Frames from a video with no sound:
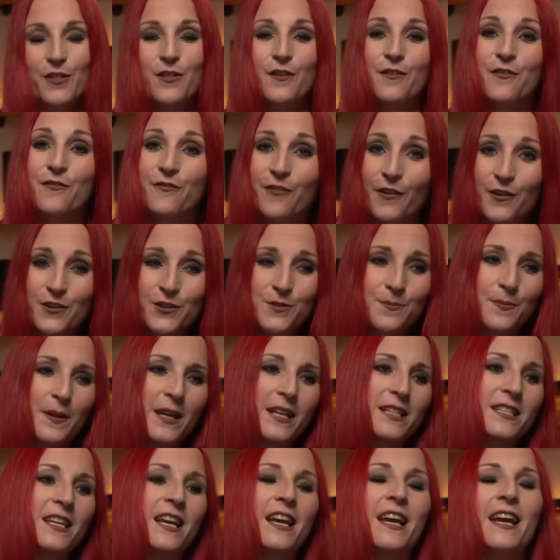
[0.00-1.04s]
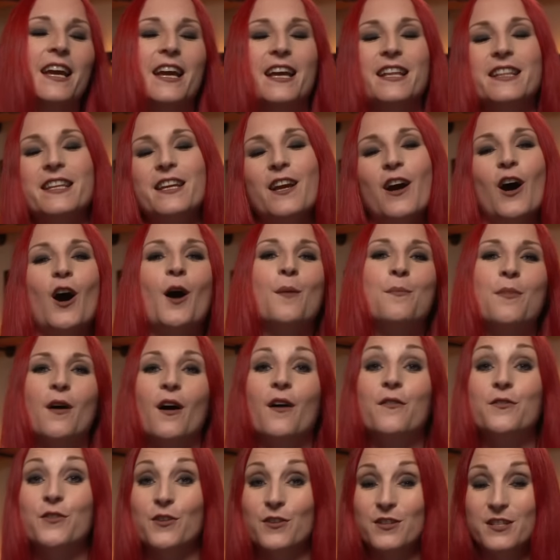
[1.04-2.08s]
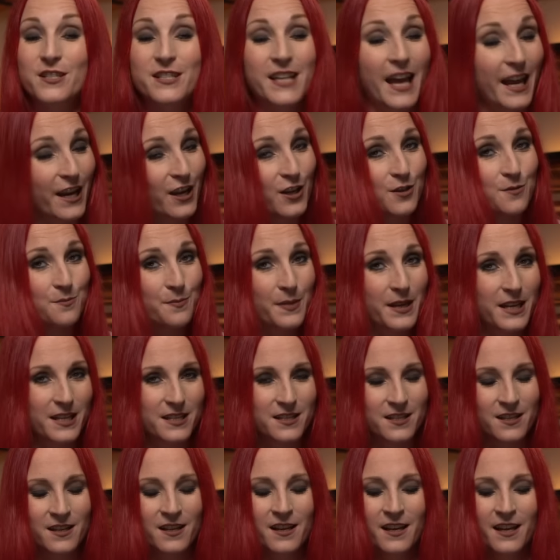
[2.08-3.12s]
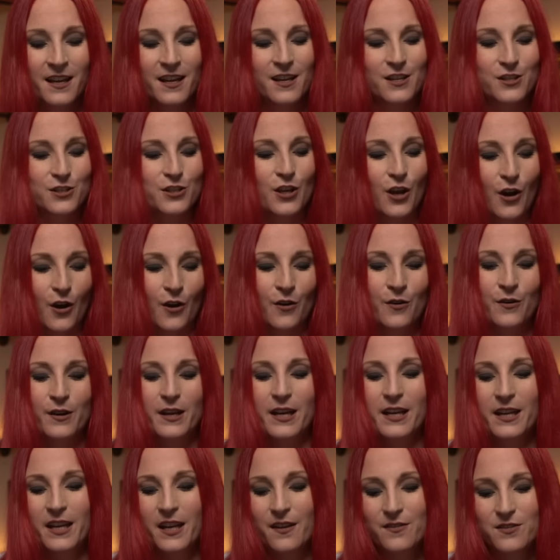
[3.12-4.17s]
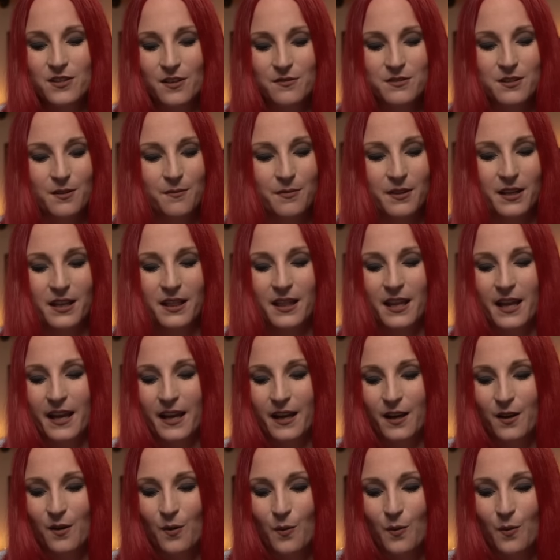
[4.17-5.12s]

the first beat and the up of the second beat. So it gives us something like